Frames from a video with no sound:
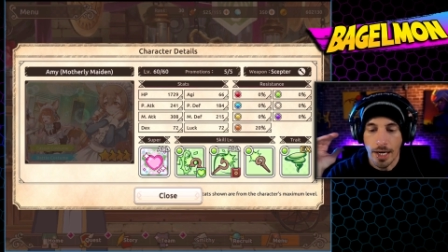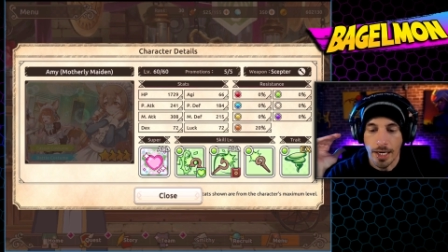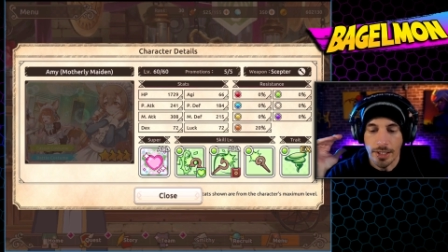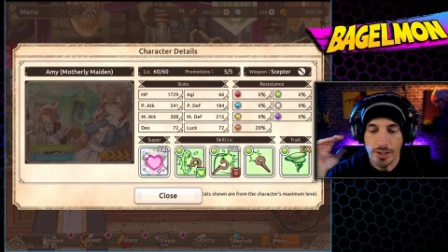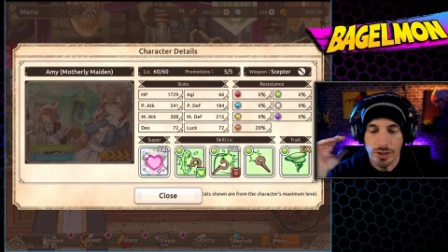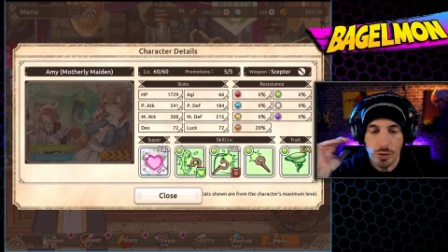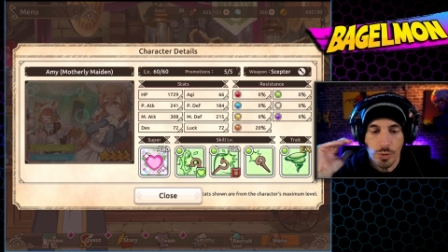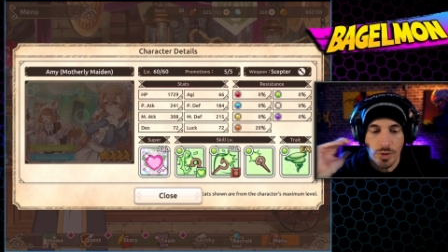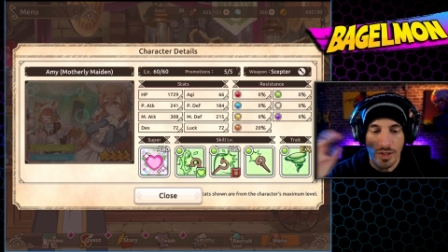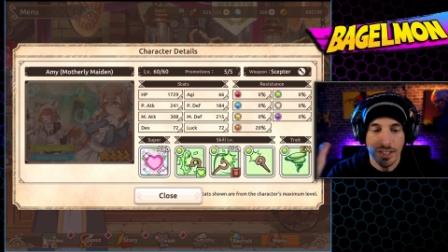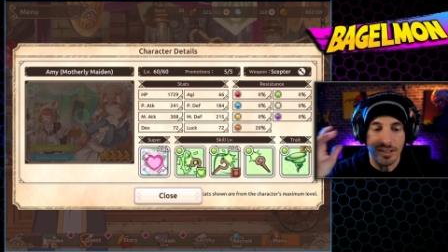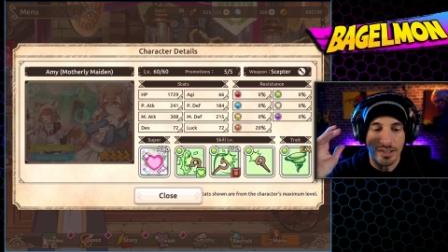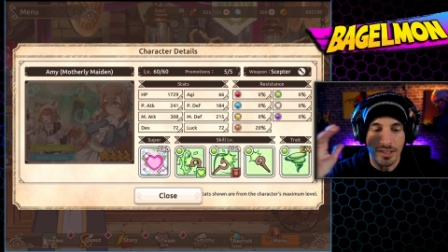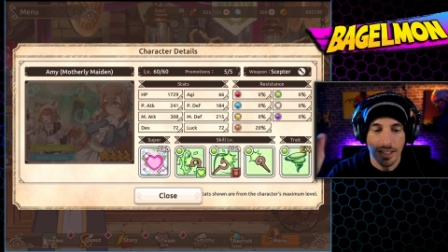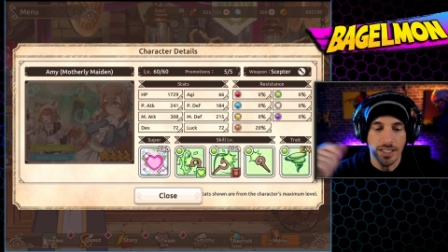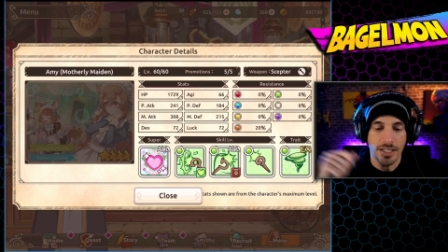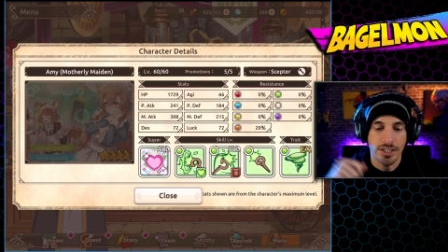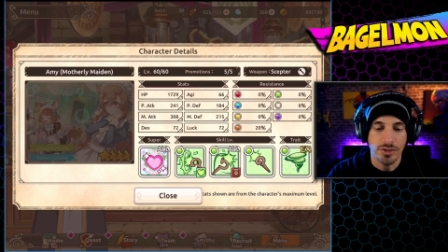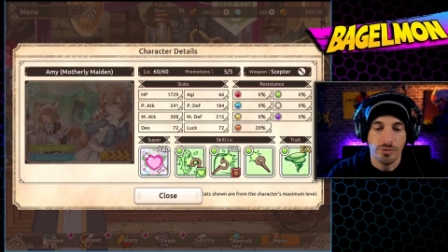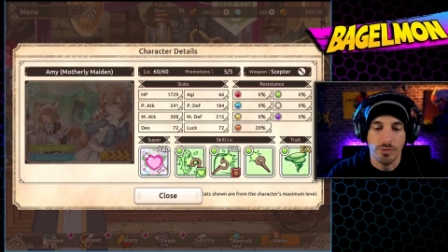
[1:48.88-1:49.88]
So this
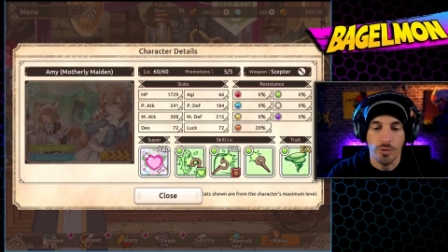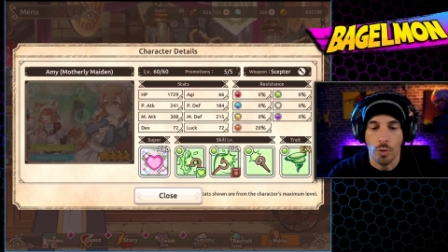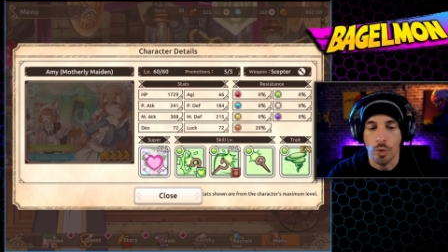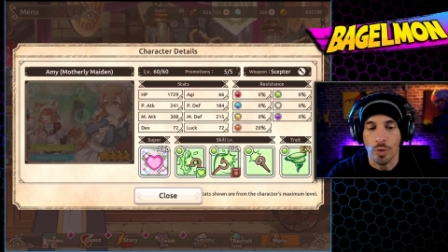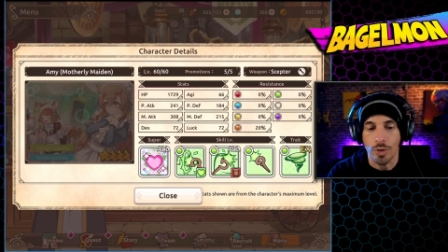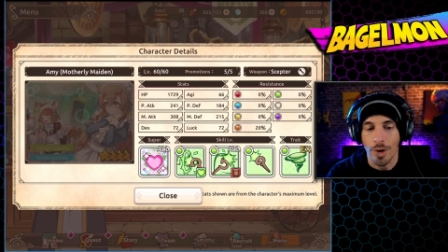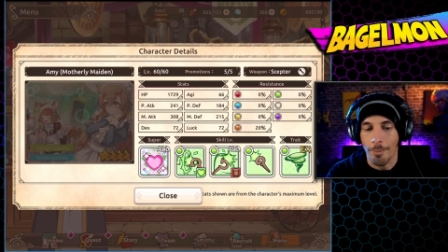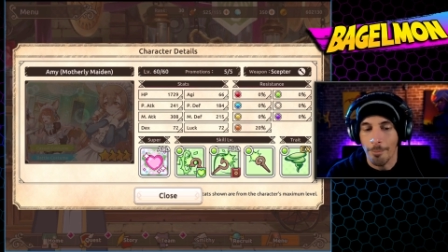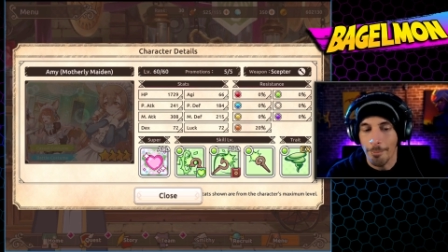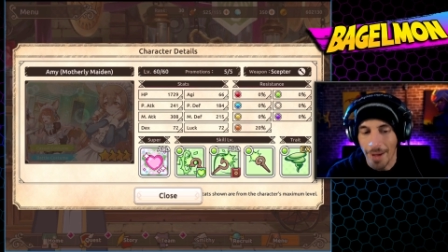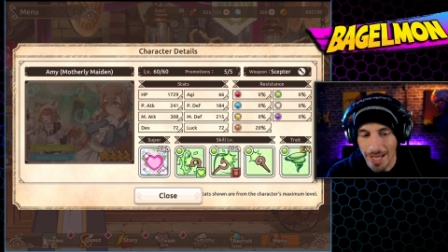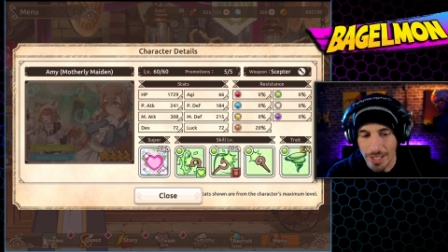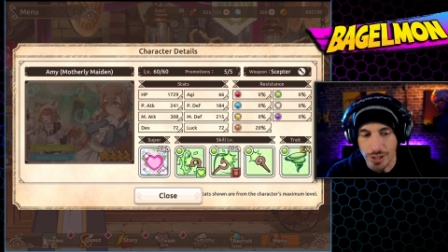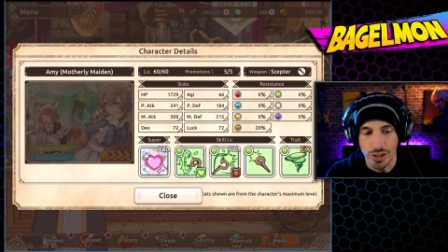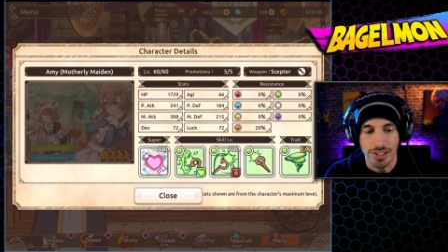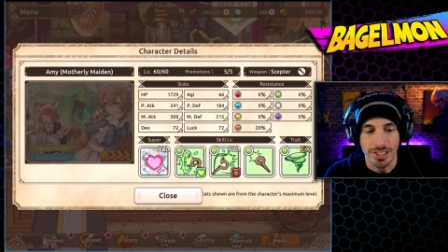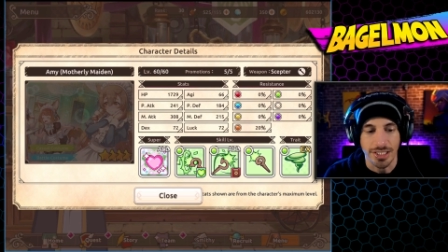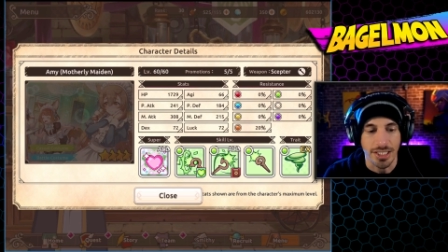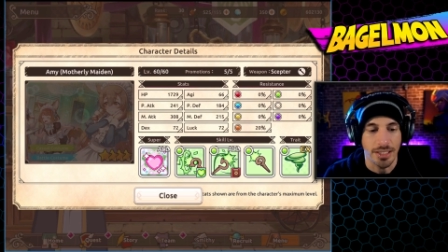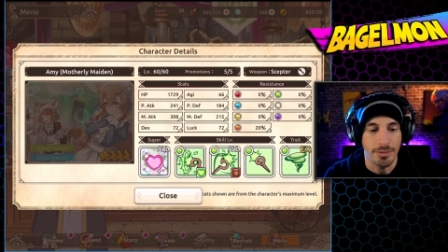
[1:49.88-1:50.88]
is for
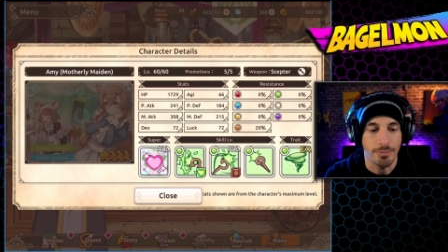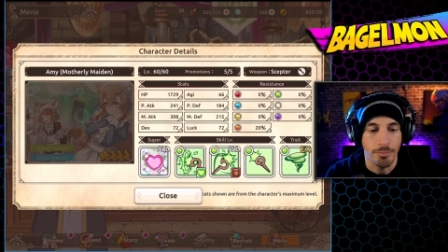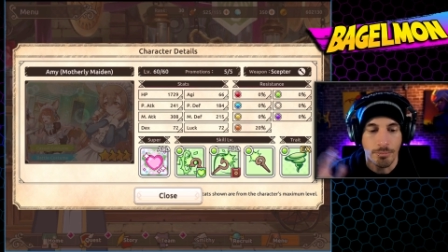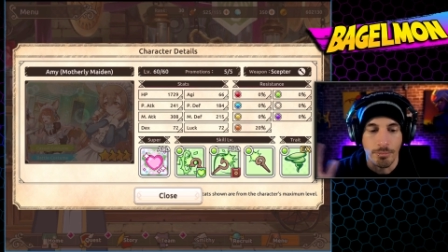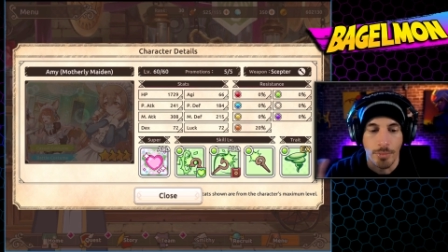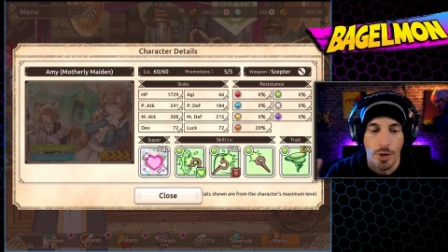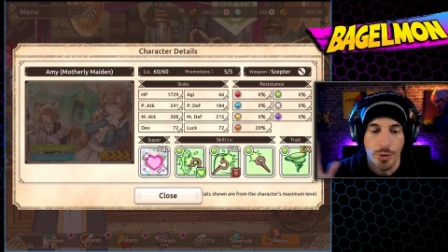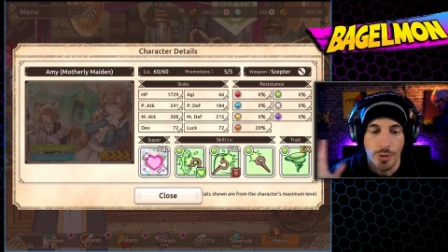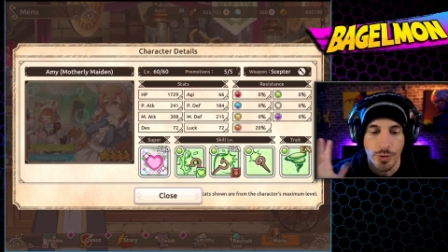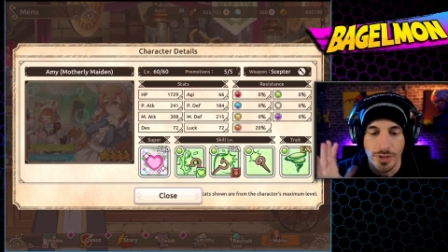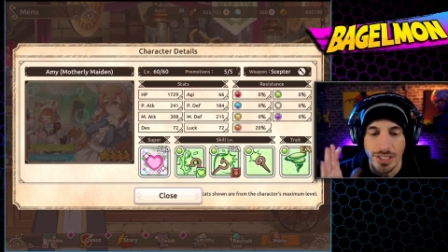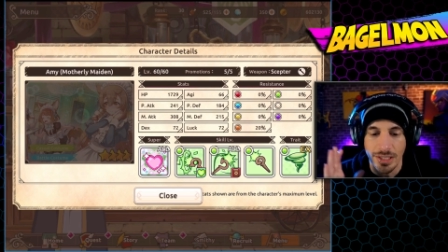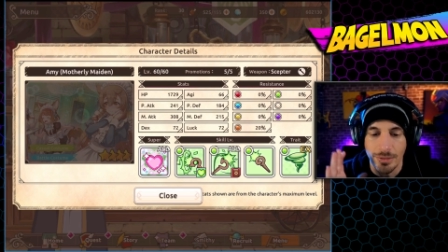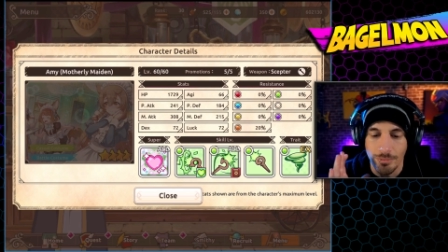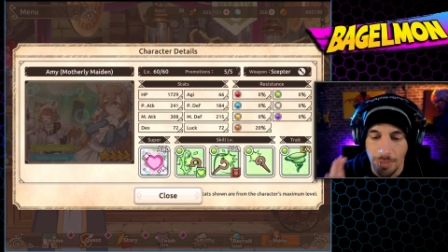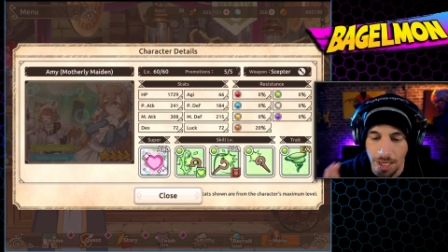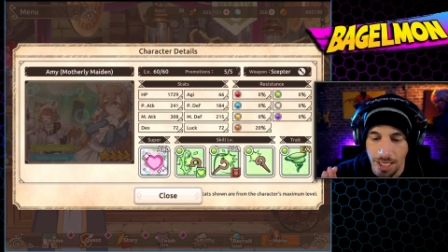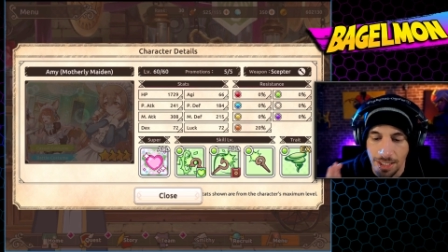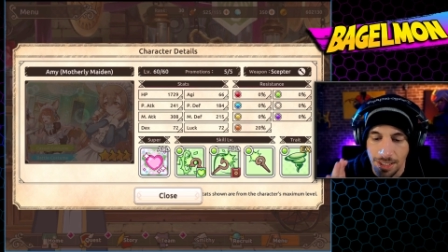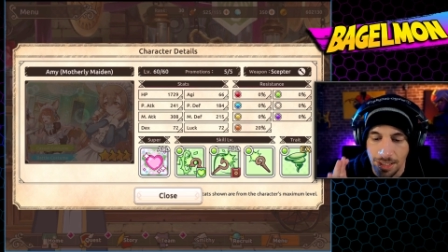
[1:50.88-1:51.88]
magic team, Motherly
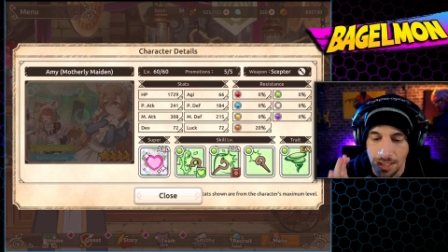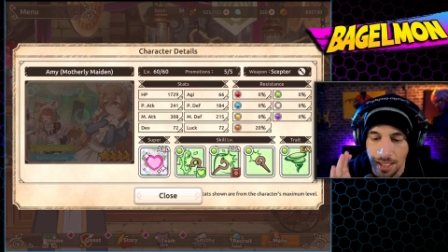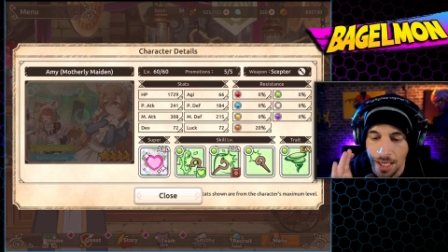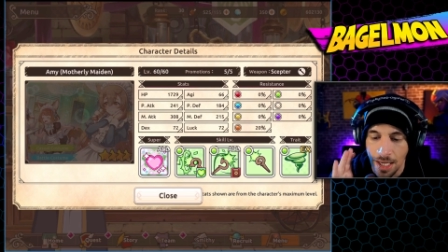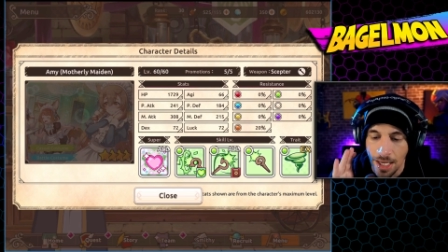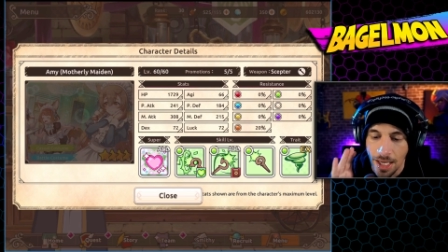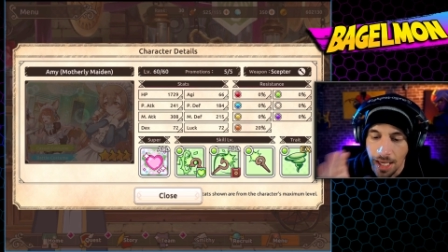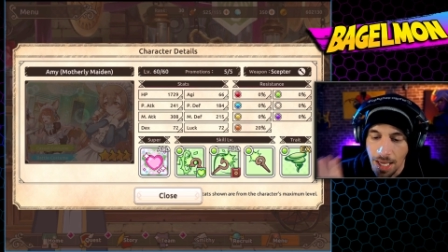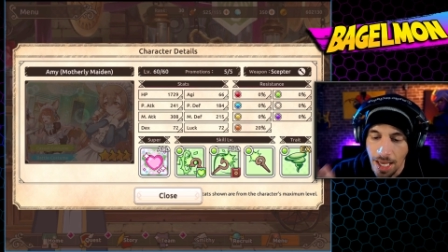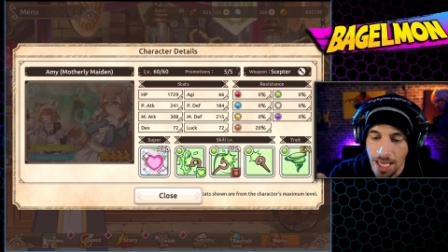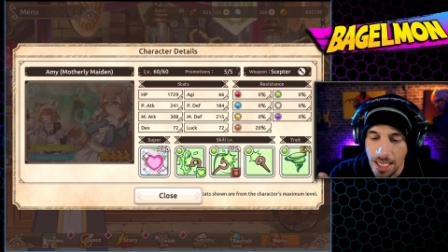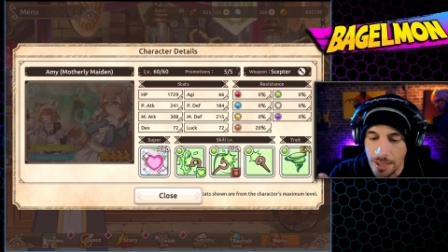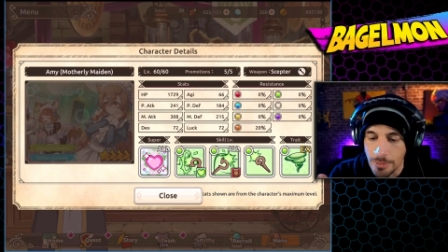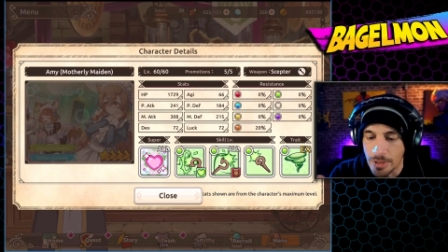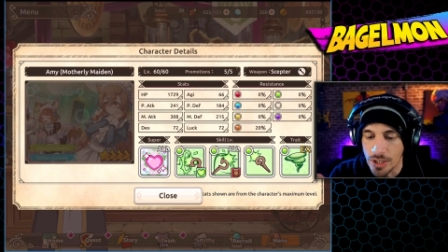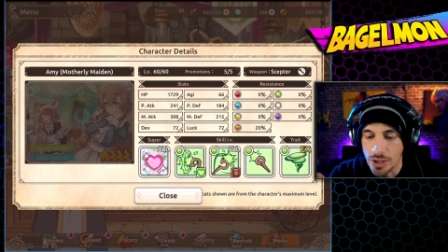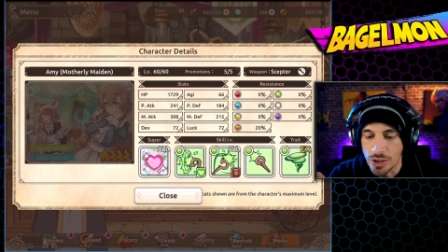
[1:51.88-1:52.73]
Maiden Amy.